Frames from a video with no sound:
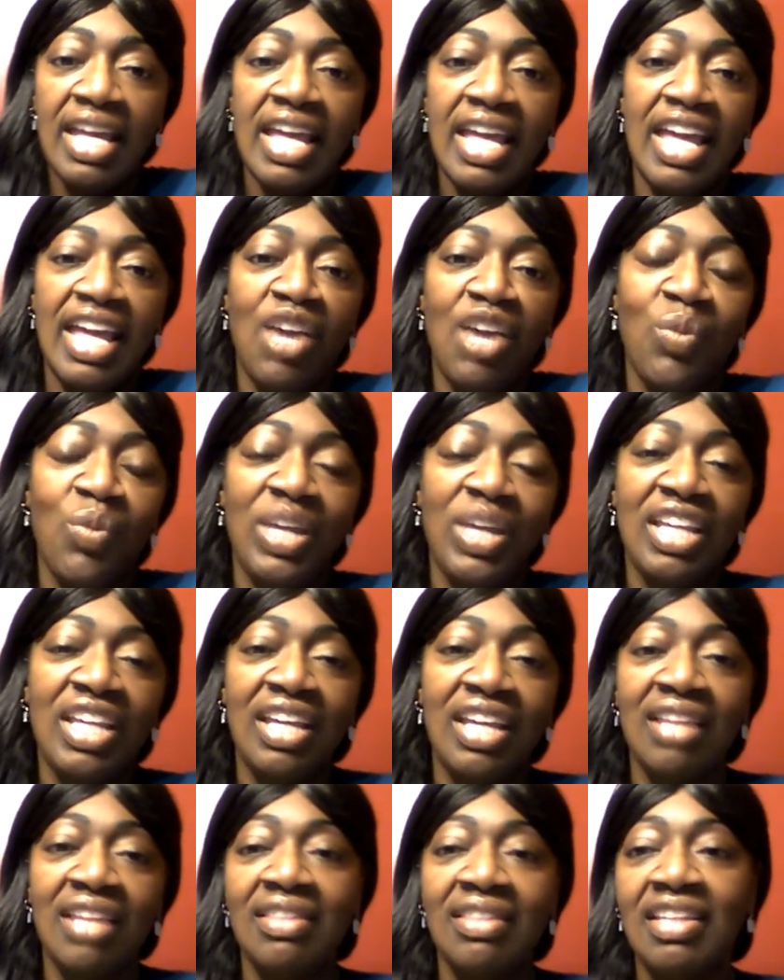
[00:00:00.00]
and we
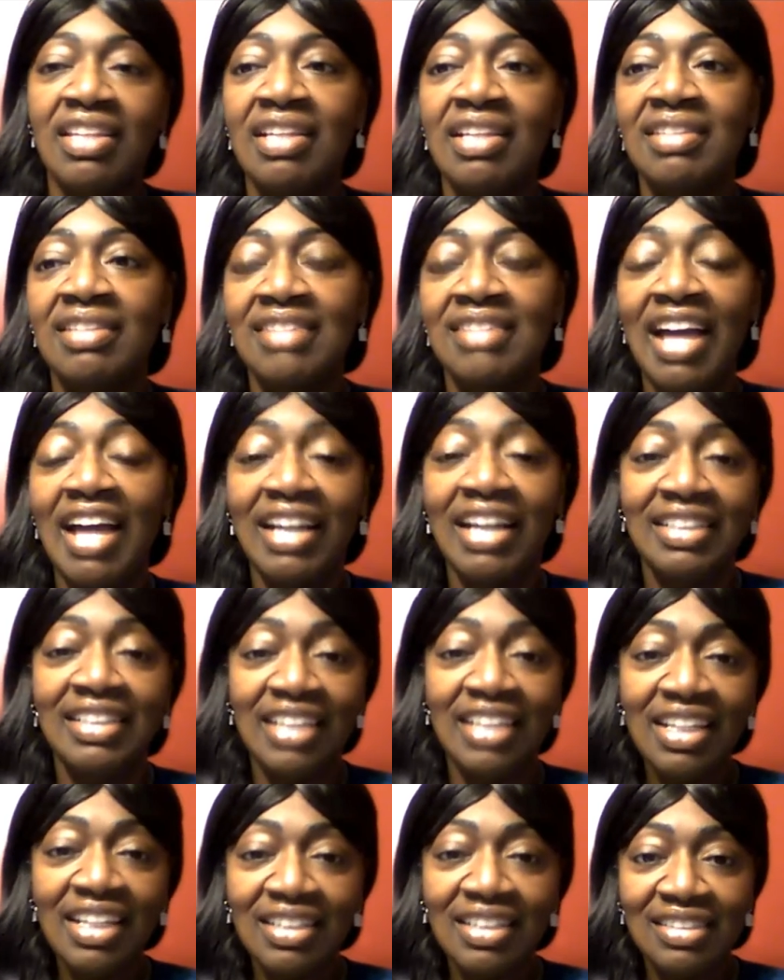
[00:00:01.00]
get these
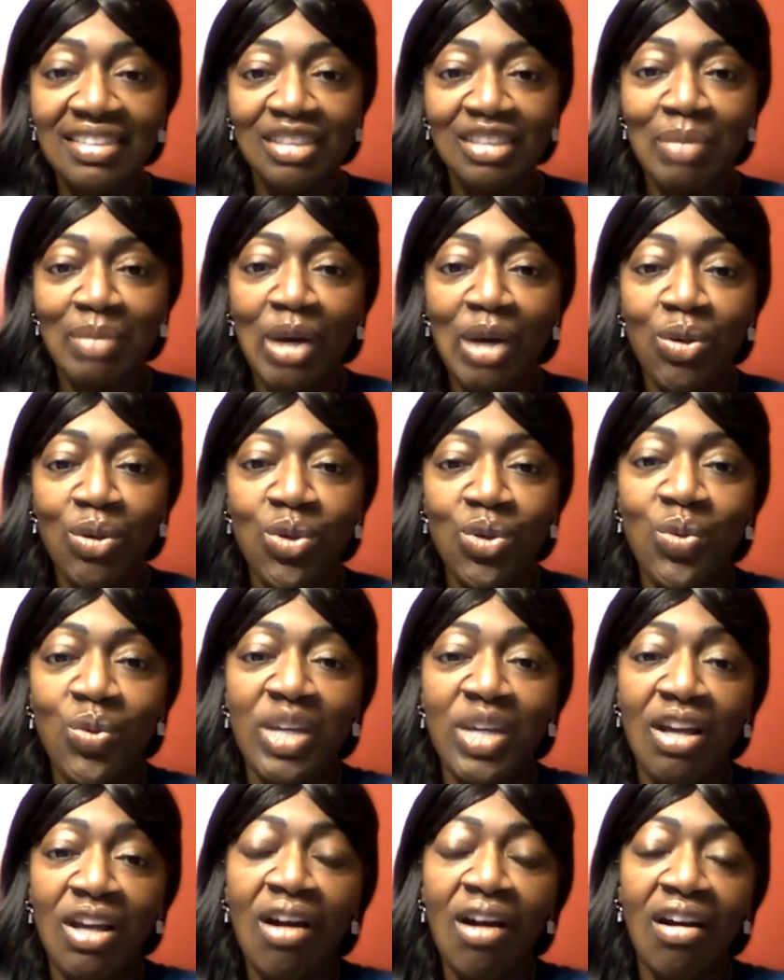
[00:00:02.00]
ideas about who
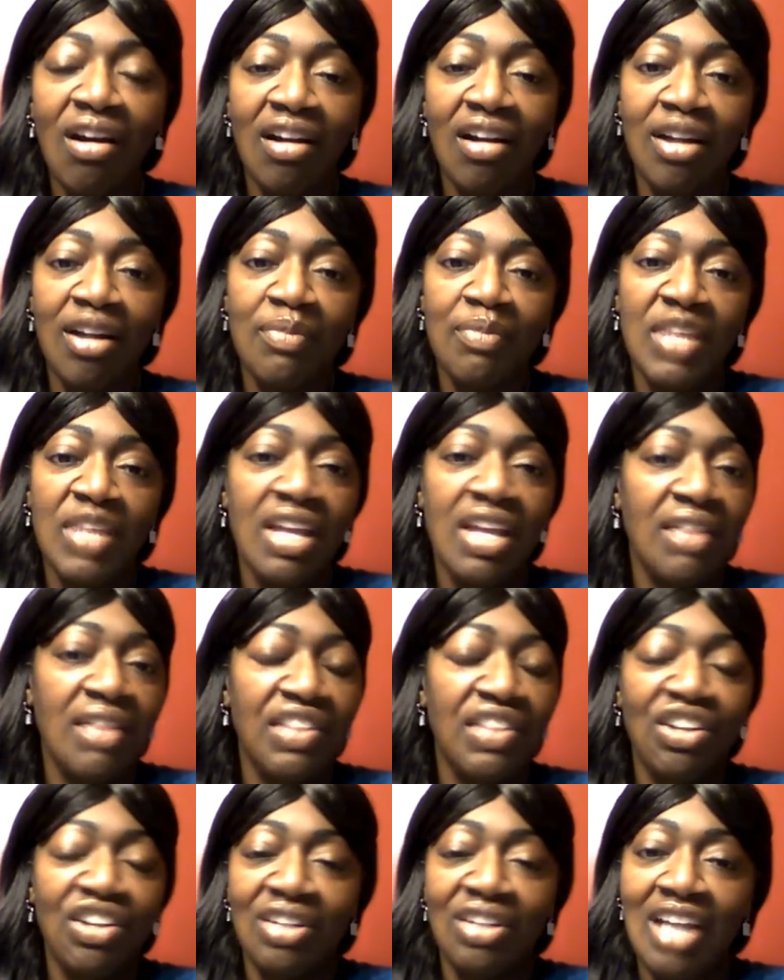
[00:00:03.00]
we are
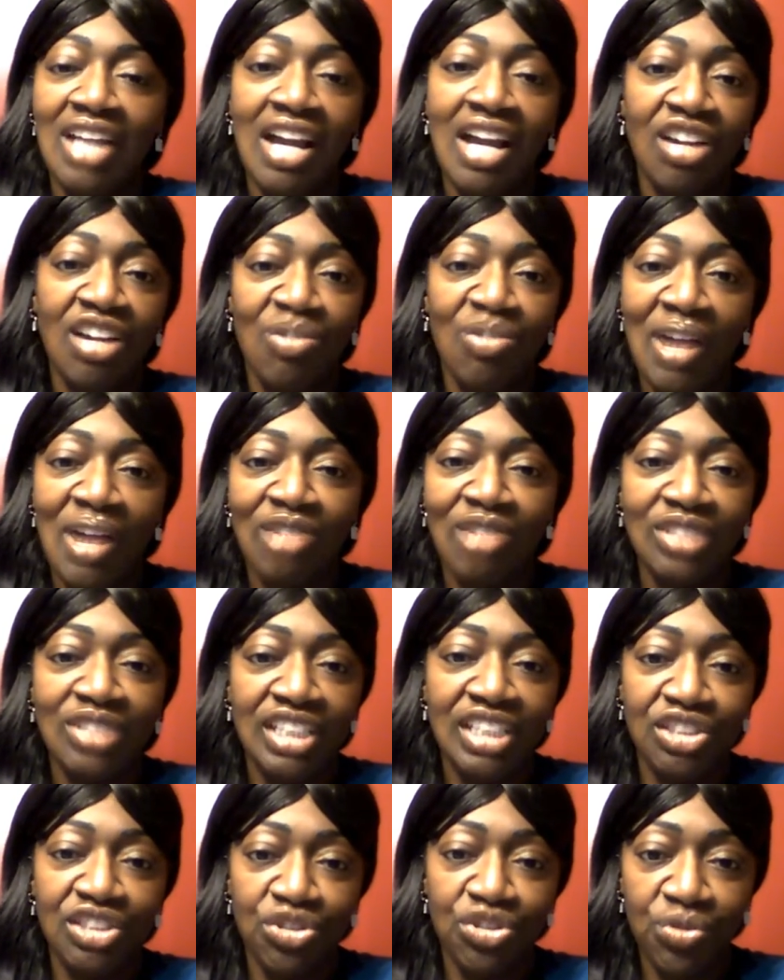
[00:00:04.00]
that are not grounded
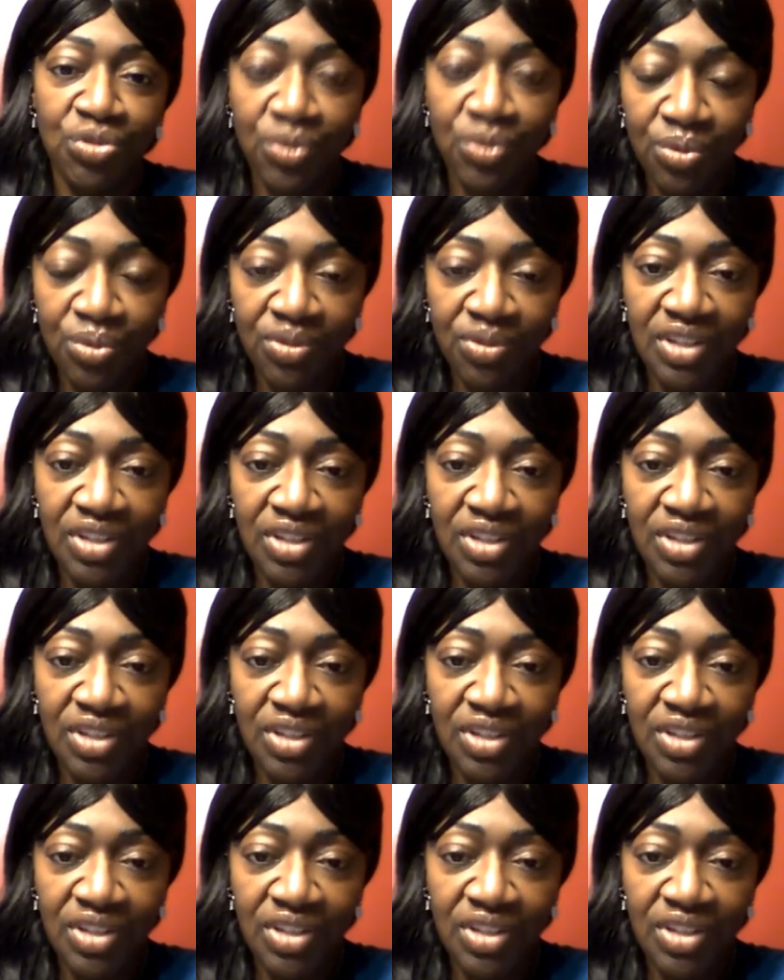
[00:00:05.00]
in truth.